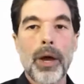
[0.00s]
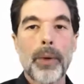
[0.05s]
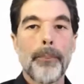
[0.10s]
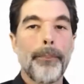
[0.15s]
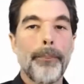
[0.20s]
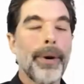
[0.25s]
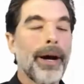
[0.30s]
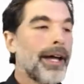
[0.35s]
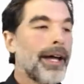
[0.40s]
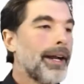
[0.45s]

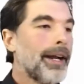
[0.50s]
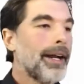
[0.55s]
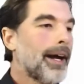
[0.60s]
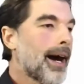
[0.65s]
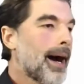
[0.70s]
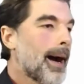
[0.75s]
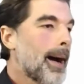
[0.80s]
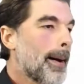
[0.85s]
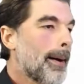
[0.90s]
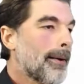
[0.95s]
but
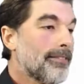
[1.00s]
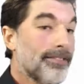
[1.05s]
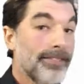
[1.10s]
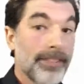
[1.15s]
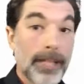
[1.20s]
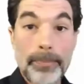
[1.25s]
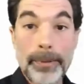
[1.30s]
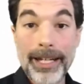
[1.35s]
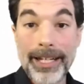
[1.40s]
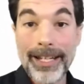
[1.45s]

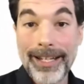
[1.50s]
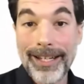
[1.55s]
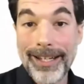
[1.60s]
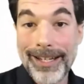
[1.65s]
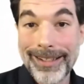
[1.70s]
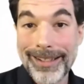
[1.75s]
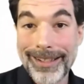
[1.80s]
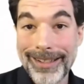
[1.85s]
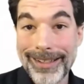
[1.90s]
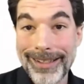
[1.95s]
Flippity
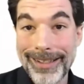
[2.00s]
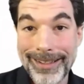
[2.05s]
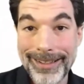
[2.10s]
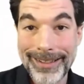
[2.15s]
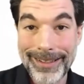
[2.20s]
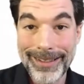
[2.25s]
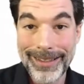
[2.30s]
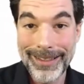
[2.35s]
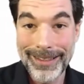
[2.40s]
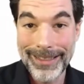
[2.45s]

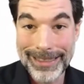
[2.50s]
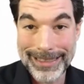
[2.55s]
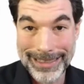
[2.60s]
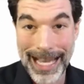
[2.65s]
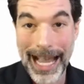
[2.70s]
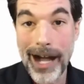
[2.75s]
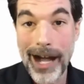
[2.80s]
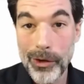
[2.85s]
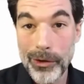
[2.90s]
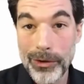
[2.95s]
is
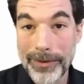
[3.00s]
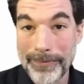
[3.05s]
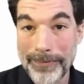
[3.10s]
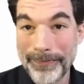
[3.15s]
down.